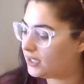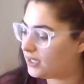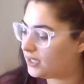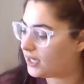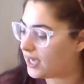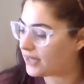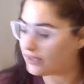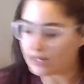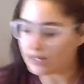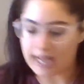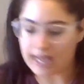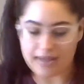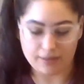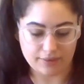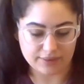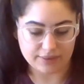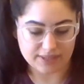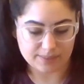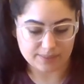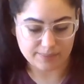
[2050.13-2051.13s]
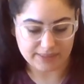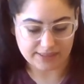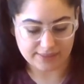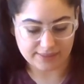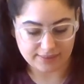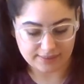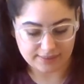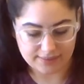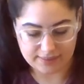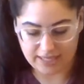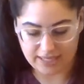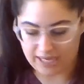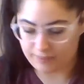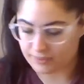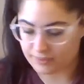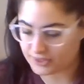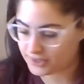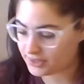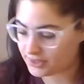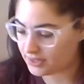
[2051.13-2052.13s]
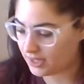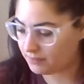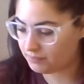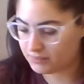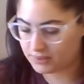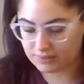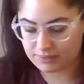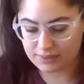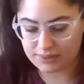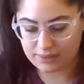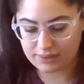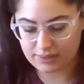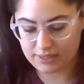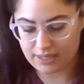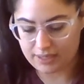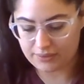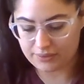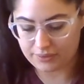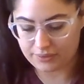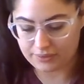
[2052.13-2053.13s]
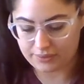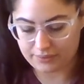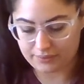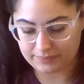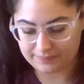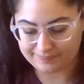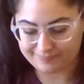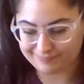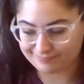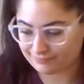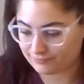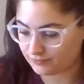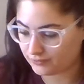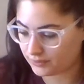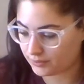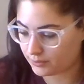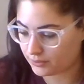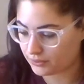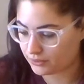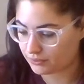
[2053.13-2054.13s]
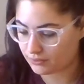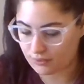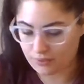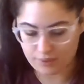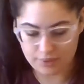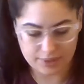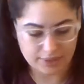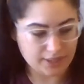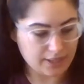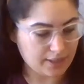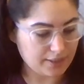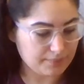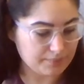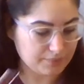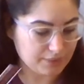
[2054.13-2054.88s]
I don't know how long it's been since the timer stopped. I don't know. Just report that.